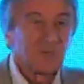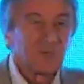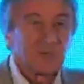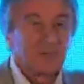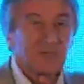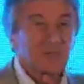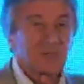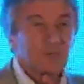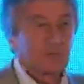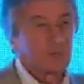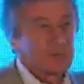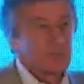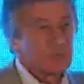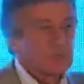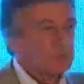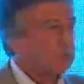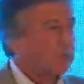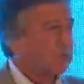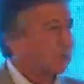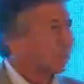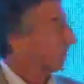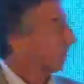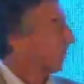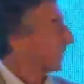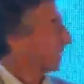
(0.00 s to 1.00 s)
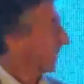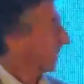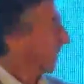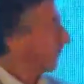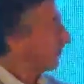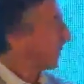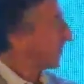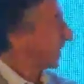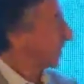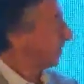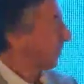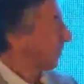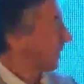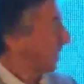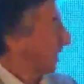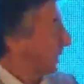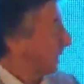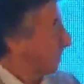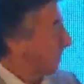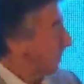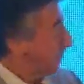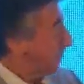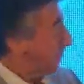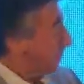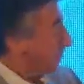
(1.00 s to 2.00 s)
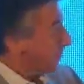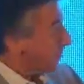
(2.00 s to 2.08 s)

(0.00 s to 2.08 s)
You know, to some degree,